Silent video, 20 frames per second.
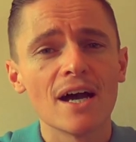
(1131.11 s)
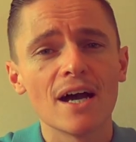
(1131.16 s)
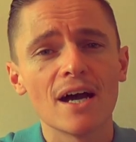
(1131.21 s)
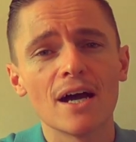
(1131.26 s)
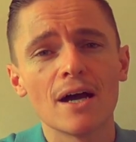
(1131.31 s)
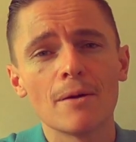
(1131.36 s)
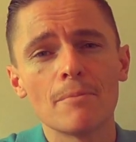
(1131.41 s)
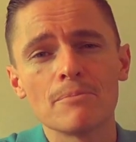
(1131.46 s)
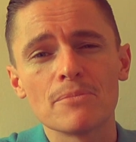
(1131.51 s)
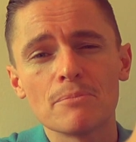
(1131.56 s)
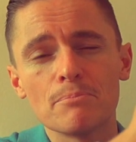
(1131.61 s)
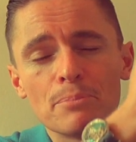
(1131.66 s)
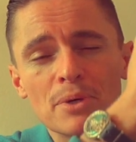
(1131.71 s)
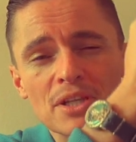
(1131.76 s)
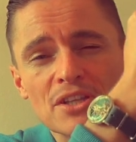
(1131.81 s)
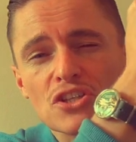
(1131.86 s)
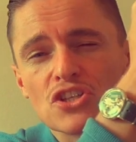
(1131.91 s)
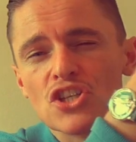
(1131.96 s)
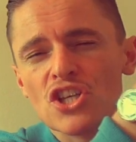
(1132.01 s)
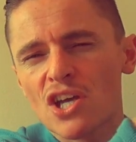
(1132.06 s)

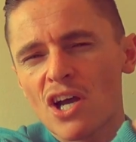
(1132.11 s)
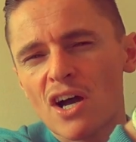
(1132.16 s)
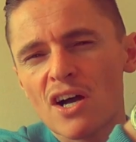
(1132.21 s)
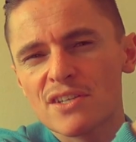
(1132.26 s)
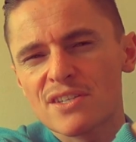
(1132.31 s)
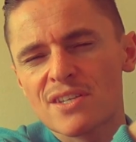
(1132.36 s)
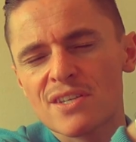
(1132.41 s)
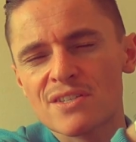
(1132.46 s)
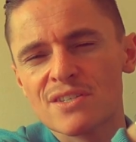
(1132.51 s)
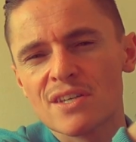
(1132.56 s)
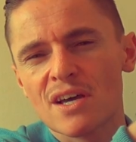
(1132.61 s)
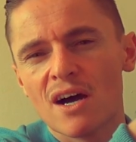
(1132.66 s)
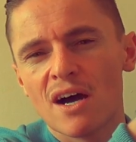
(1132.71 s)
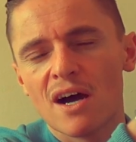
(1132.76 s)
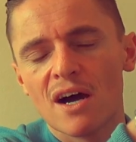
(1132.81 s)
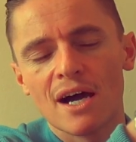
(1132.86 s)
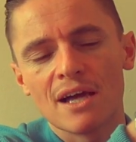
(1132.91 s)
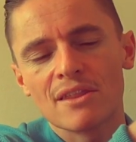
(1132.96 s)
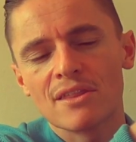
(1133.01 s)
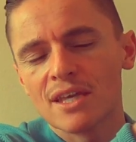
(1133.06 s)
But the chances
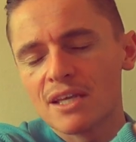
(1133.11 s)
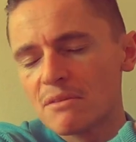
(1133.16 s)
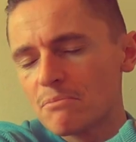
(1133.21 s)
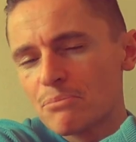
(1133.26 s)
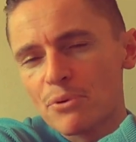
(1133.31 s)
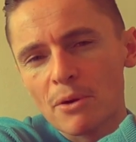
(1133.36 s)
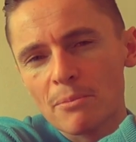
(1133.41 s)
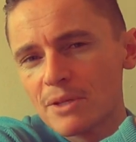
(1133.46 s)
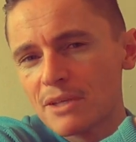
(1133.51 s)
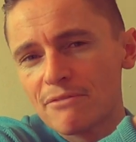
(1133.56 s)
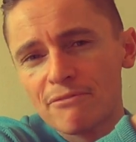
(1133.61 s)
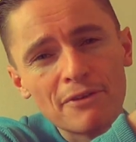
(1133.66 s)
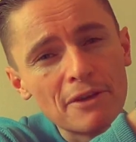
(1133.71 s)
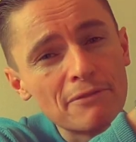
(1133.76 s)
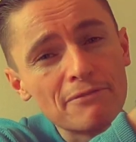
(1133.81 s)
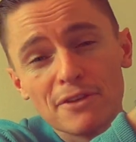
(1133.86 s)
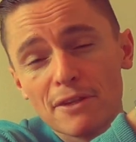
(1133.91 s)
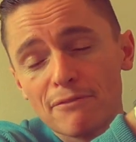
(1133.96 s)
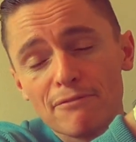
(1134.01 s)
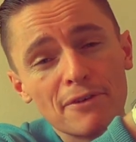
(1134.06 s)
are, I think probably
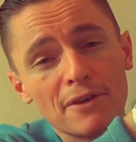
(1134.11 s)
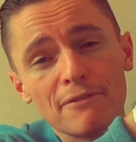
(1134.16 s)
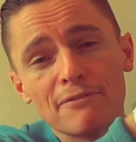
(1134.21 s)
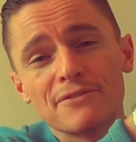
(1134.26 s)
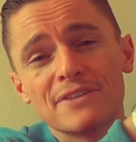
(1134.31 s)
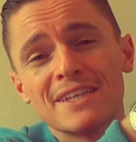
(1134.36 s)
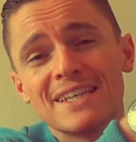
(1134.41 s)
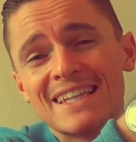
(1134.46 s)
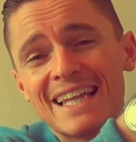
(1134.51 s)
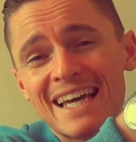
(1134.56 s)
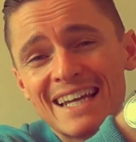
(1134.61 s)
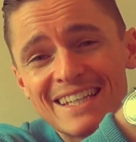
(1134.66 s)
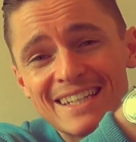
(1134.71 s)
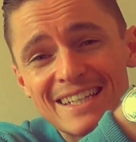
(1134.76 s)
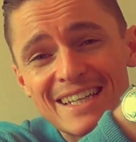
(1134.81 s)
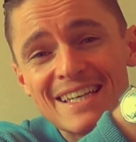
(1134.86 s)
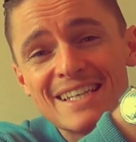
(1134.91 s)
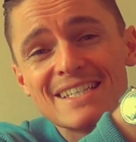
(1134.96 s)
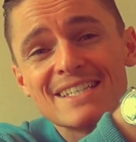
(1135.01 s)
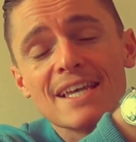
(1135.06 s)
50-50 that
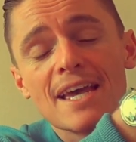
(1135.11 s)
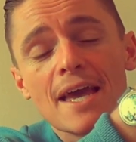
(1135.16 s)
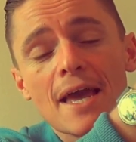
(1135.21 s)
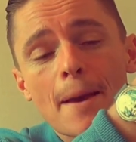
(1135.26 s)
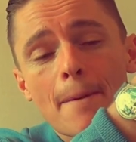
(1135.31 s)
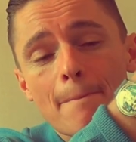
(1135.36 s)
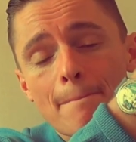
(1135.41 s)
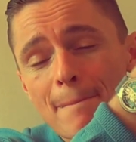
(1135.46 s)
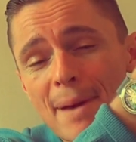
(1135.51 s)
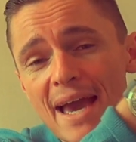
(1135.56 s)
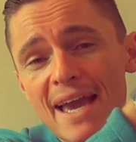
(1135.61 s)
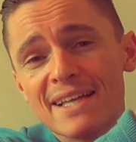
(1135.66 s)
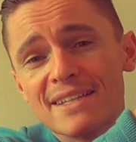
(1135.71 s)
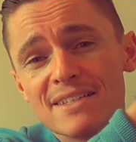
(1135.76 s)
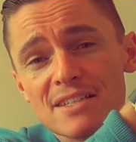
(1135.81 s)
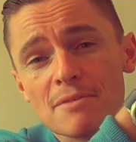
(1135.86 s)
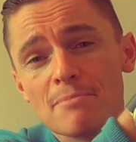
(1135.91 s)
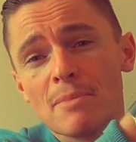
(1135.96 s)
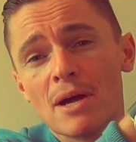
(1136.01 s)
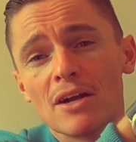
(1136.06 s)
it is
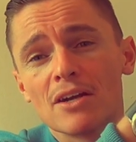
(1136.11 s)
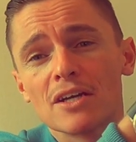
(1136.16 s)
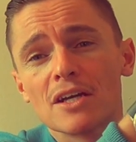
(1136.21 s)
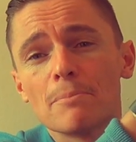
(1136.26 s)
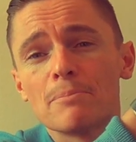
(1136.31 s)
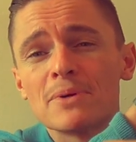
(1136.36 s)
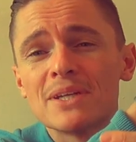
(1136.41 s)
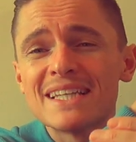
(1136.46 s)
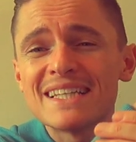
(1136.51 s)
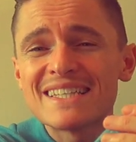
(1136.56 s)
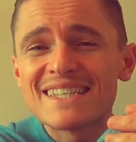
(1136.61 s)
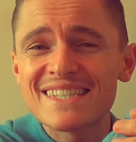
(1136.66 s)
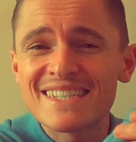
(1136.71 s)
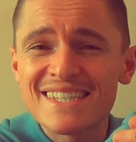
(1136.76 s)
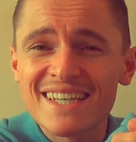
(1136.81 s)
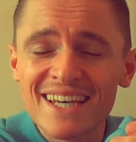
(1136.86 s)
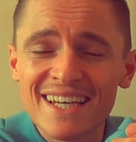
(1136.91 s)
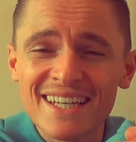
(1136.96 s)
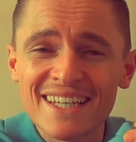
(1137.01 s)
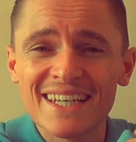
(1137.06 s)
made in America, but it
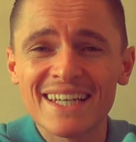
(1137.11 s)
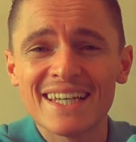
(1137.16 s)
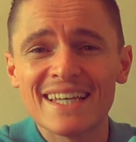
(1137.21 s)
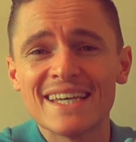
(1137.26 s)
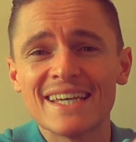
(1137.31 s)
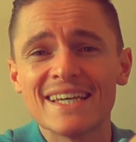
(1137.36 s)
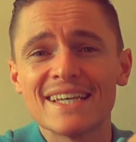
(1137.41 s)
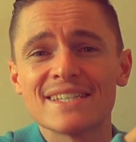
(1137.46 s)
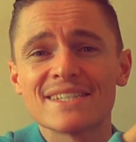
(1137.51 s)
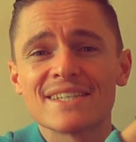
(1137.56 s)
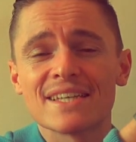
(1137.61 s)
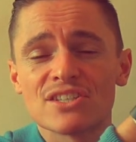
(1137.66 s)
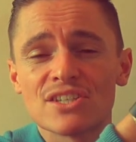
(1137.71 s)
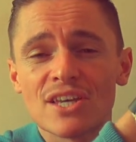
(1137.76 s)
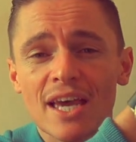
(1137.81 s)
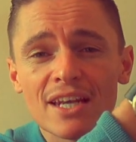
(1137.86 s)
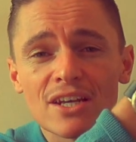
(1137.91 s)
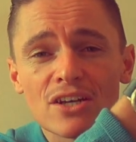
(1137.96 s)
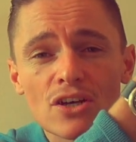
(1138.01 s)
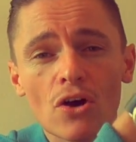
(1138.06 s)
certainly is a
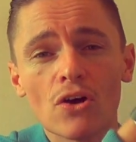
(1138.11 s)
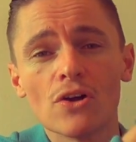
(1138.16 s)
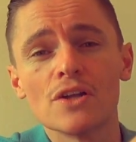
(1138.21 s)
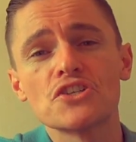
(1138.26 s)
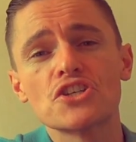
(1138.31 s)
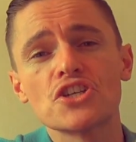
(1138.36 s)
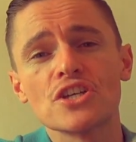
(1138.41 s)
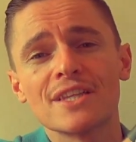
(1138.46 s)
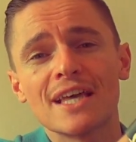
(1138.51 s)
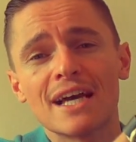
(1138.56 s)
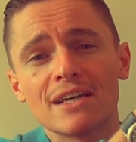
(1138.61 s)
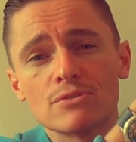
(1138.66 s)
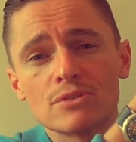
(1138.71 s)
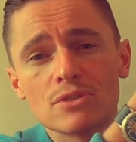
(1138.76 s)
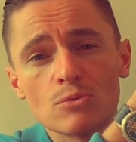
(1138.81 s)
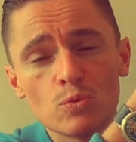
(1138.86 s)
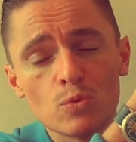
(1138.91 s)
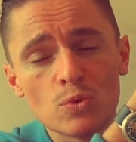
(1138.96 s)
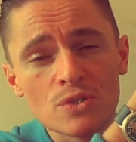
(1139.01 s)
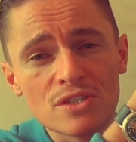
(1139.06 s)
technology
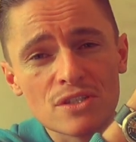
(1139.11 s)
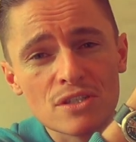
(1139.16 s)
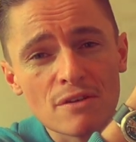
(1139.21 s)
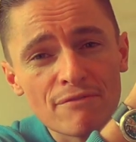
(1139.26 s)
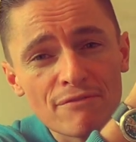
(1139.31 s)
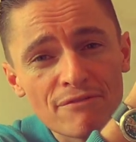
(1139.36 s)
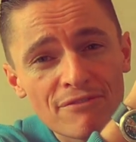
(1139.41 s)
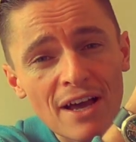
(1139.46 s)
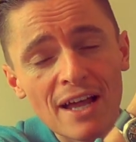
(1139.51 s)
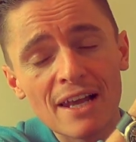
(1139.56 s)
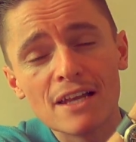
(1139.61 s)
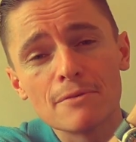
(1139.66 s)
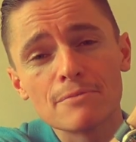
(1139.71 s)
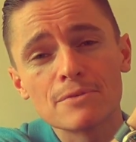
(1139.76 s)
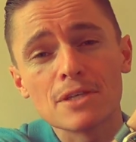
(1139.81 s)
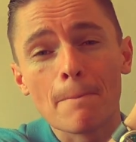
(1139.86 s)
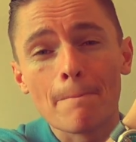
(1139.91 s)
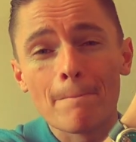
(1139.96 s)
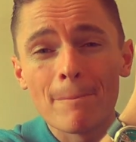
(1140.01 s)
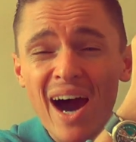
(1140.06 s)
that was
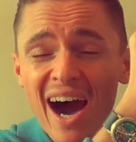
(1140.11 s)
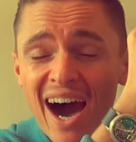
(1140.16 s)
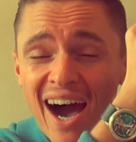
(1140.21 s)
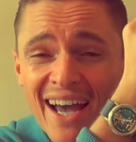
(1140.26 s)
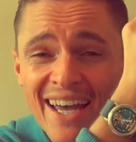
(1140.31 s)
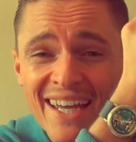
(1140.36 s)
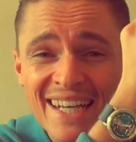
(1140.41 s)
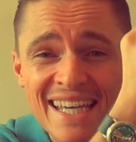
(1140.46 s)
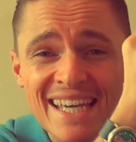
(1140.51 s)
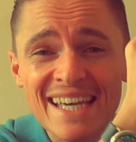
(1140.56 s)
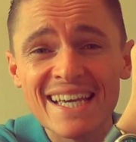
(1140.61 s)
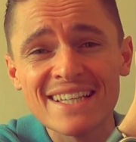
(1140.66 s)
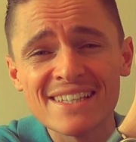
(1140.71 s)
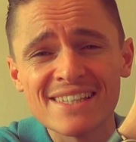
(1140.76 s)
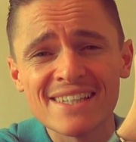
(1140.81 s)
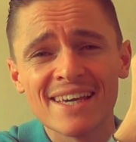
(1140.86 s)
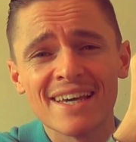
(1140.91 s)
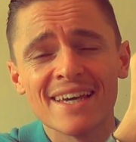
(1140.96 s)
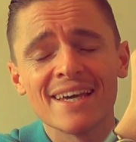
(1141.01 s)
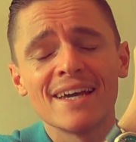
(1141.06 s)
developed and
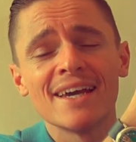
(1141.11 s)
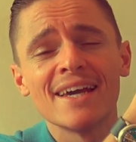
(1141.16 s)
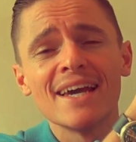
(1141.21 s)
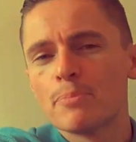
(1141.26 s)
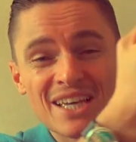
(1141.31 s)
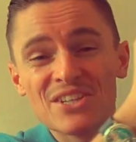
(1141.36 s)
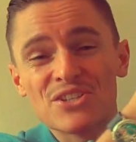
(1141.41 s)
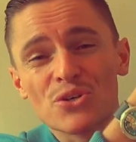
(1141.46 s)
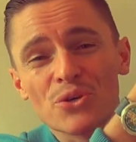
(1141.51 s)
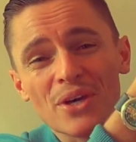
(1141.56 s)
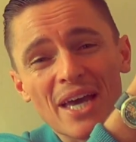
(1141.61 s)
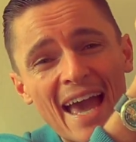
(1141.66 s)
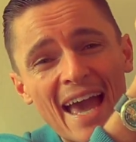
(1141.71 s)
pioneered here. It took